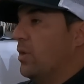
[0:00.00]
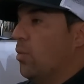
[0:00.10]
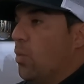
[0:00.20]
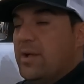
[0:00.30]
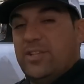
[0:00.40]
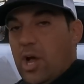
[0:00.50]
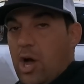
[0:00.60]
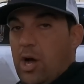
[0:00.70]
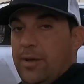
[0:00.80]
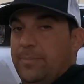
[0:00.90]
what's
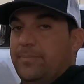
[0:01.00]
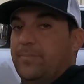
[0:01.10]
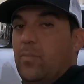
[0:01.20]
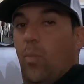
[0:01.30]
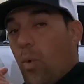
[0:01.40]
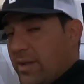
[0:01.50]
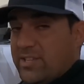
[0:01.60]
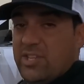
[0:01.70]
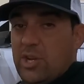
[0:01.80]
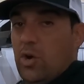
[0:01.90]
on,
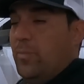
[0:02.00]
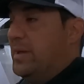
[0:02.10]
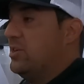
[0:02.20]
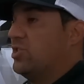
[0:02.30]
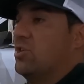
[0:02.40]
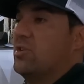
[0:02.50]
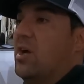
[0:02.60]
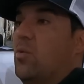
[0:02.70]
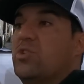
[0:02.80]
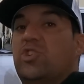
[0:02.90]
what's, you know, being turned
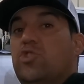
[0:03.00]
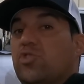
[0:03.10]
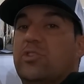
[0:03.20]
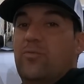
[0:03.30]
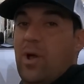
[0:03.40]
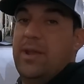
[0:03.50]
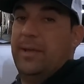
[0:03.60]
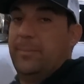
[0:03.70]
on, what's usually running.